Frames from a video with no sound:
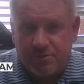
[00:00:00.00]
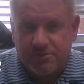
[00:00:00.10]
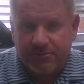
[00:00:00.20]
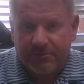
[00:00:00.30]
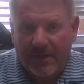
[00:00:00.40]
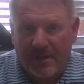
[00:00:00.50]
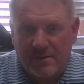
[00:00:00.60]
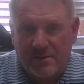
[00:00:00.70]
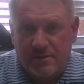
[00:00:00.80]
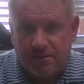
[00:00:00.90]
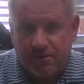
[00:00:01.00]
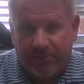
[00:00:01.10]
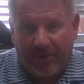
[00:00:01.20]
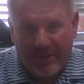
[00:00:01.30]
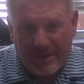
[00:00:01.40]
was uh,
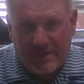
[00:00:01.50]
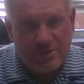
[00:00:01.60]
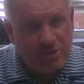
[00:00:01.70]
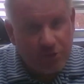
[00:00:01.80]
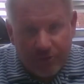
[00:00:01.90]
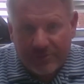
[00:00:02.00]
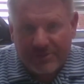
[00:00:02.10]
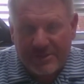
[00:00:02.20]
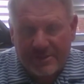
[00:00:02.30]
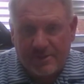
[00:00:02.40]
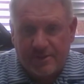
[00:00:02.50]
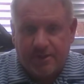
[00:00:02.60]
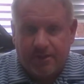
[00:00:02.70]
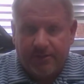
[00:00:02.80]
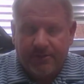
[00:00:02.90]
depleted, used.
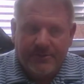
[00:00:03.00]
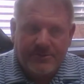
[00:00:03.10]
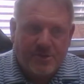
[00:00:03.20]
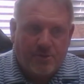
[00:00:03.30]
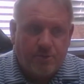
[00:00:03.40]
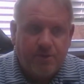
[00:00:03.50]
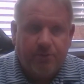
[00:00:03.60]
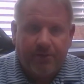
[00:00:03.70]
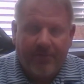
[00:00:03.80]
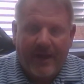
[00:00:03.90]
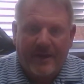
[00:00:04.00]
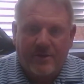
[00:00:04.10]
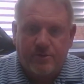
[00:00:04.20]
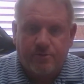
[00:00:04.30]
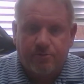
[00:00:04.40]
So we went back
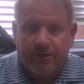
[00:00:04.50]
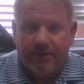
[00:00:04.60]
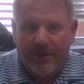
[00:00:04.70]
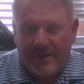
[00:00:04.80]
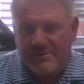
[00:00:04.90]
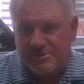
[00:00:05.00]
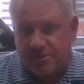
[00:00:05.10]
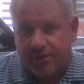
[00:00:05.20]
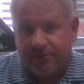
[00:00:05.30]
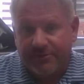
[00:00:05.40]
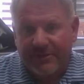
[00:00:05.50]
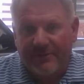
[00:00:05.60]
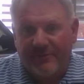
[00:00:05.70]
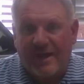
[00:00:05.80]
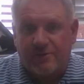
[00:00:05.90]
to the legislators in the
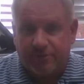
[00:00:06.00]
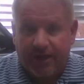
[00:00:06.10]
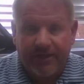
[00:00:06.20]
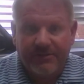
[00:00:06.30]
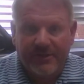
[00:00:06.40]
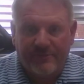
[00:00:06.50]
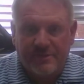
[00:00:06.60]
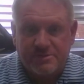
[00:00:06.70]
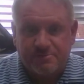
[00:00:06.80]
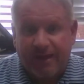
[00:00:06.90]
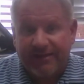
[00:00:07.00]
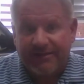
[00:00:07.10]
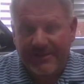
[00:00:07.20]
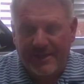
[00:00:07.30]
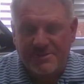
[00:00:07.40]
final days of this
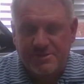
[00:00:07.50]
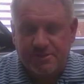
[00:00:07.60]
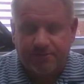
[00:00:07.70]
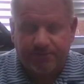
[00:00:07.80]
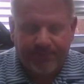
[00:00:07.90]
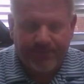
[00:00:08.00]
past session,